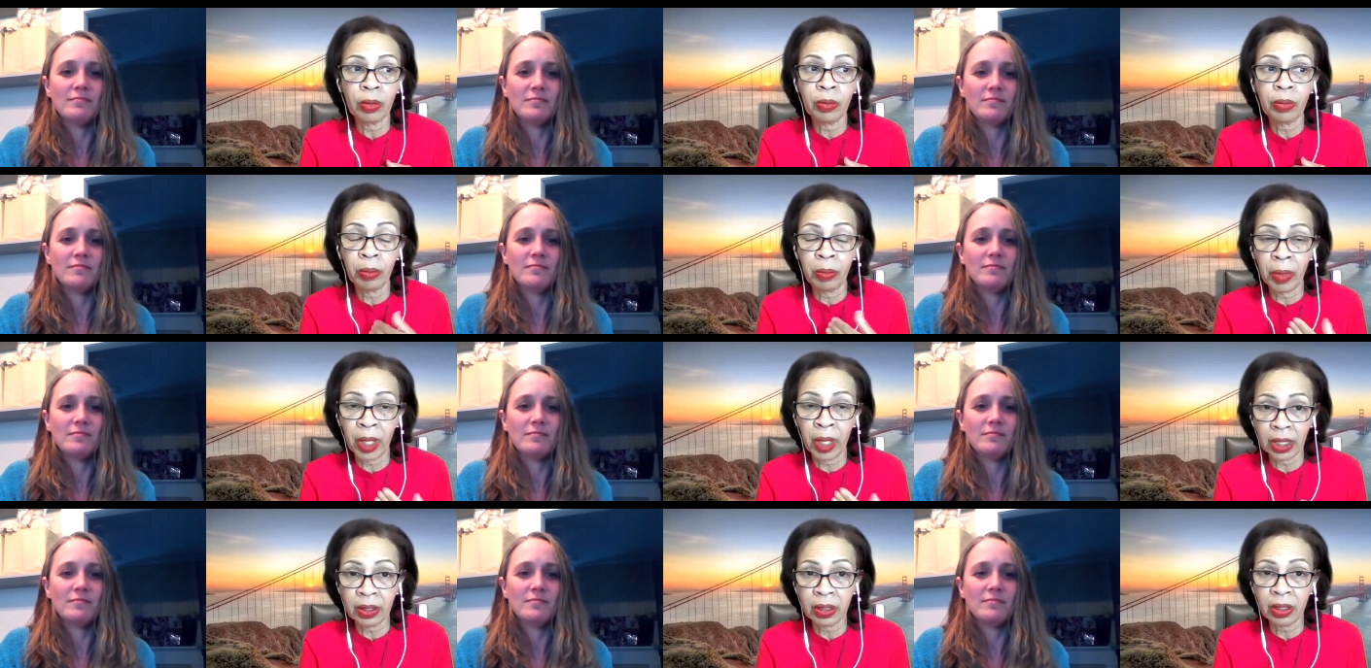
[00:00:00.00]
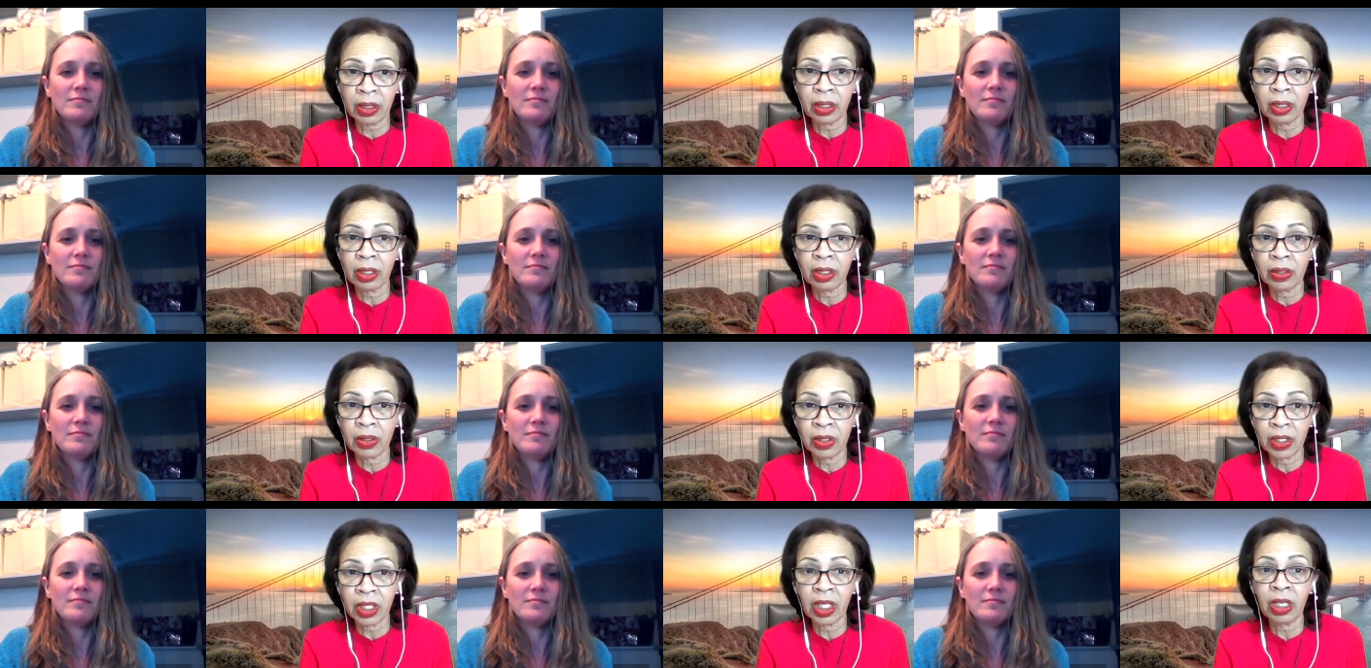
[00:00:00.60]
Speaker 1: met
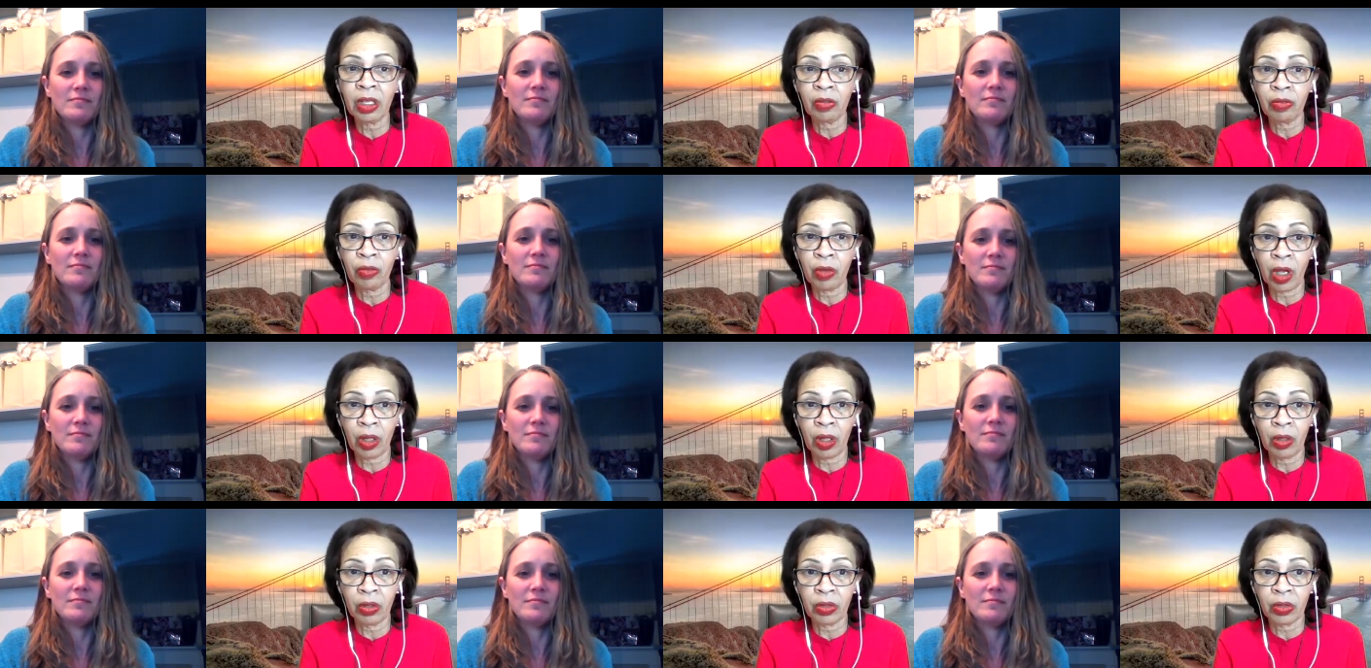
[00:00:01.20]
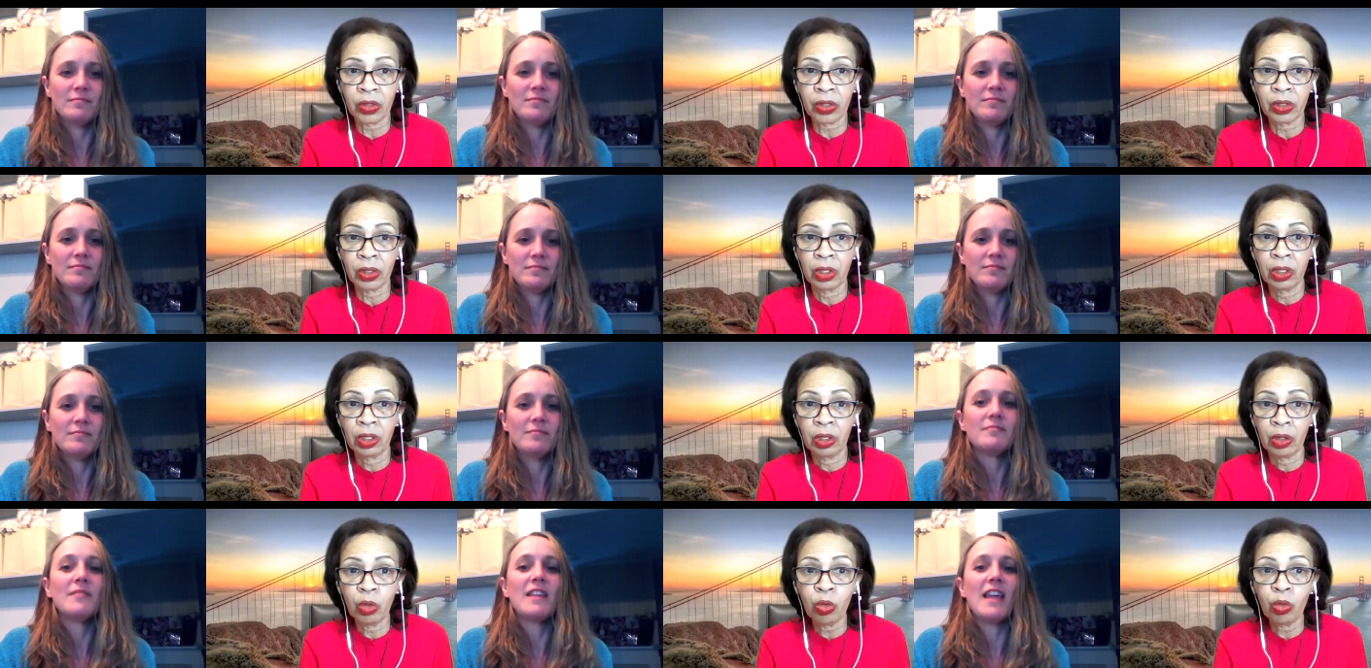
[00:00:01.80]
single fathers
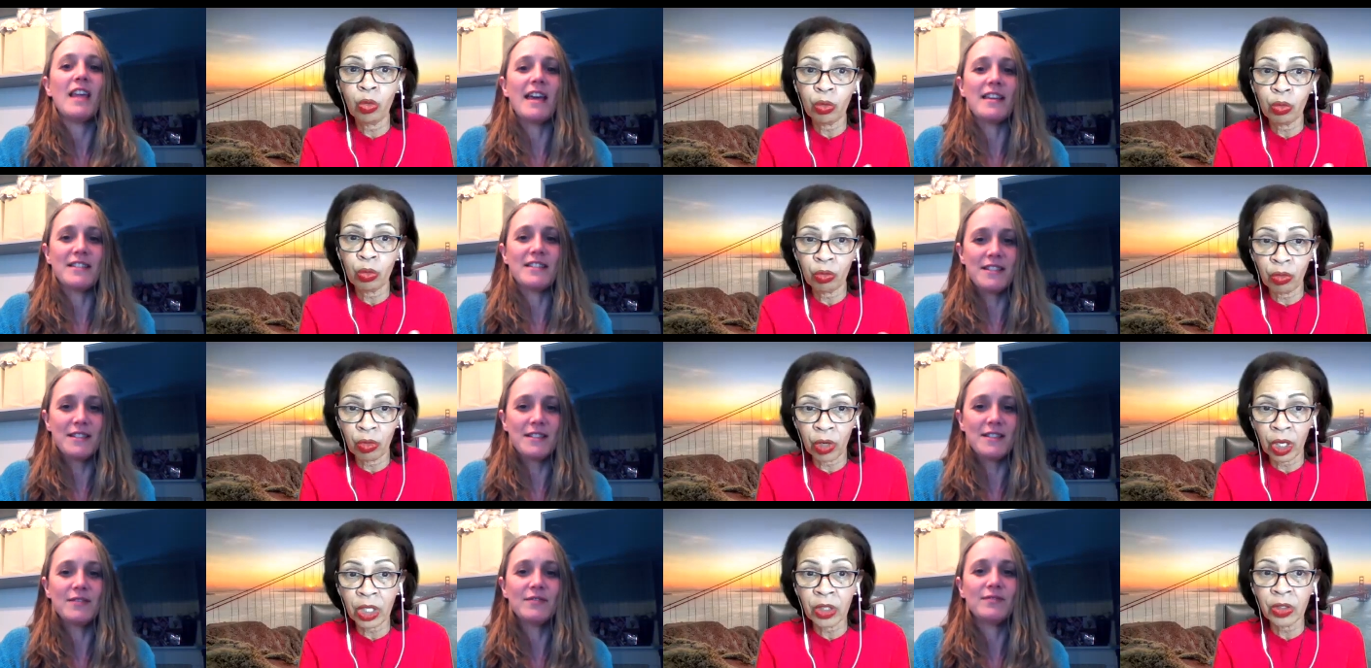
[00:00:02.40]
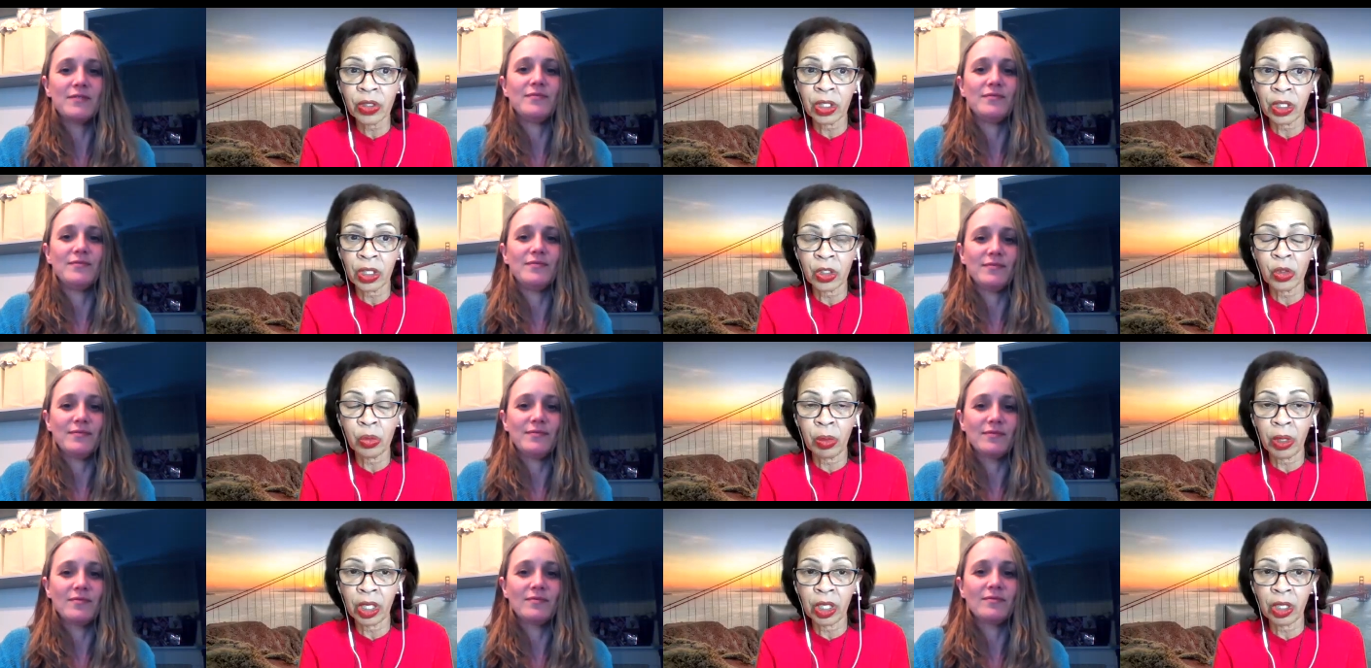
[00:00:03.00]
yeah. who raise
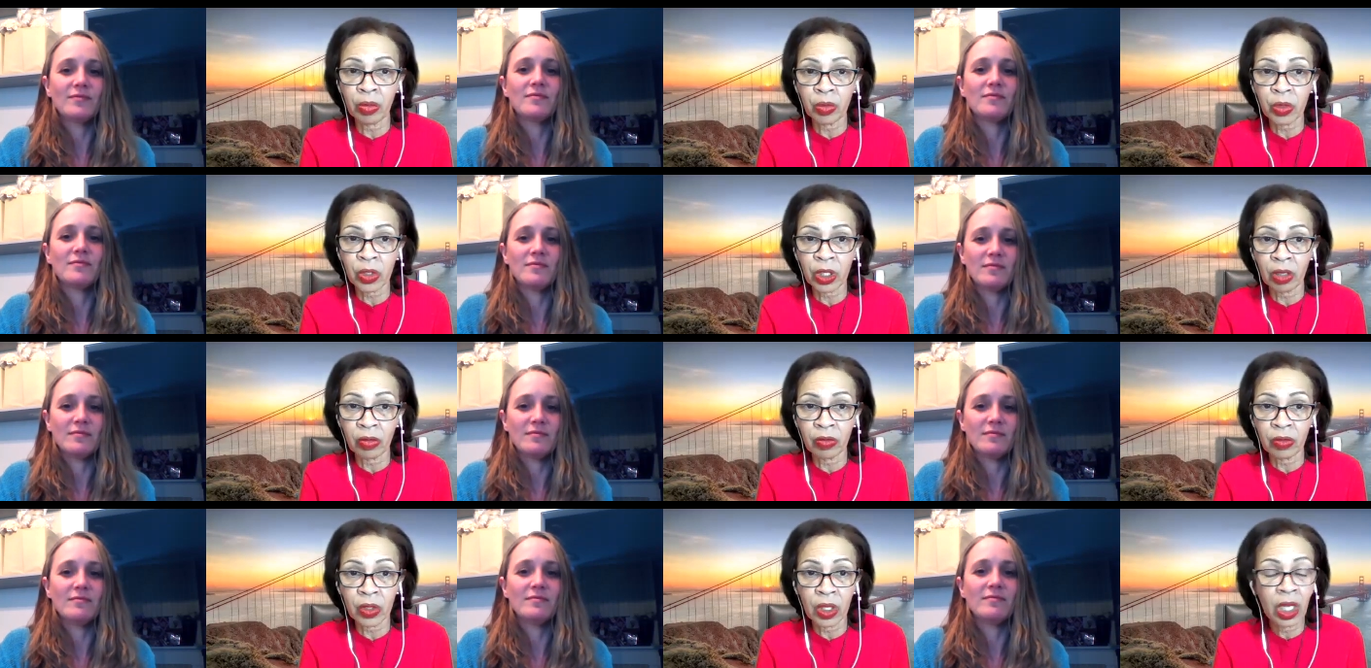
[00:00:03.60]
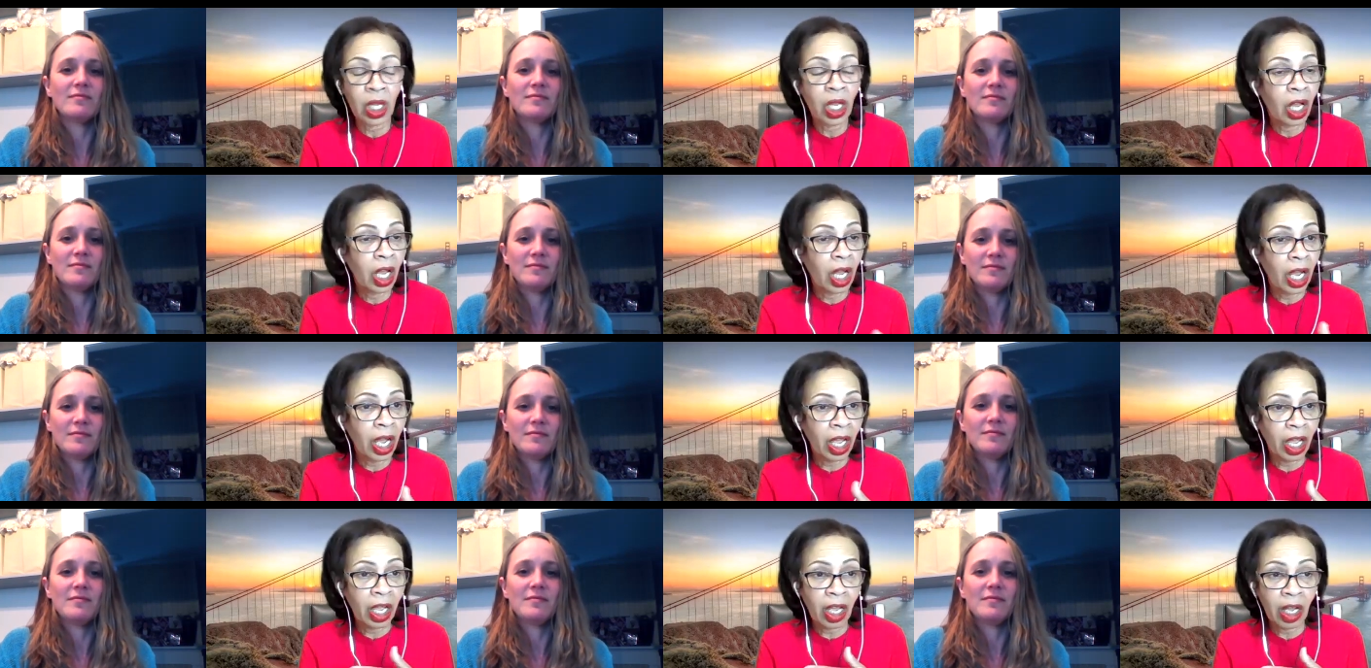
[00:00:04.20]
kids by themselves. I